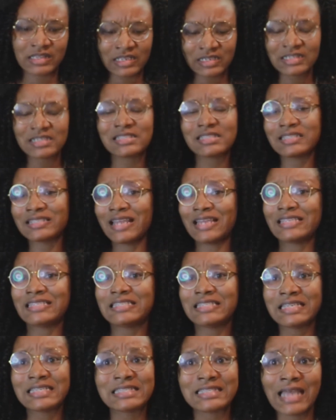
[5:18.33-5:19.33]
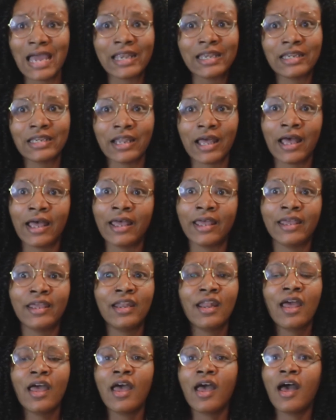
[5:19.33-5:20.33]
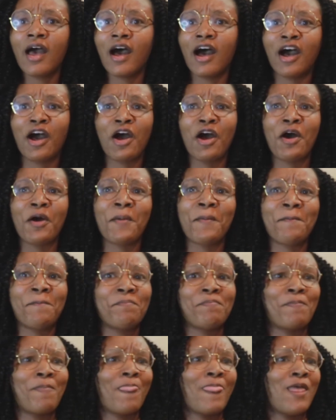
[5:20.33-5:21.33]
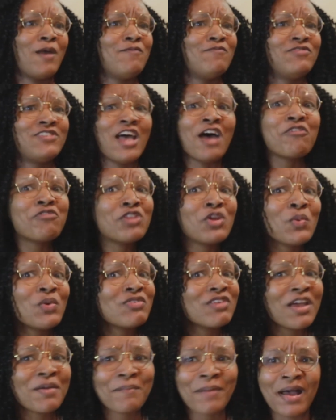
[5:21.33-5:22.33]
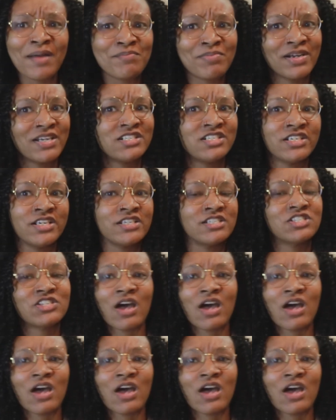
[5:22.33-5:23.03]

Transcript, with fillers: I think this is like six ninety-nine, um definitely within my budget.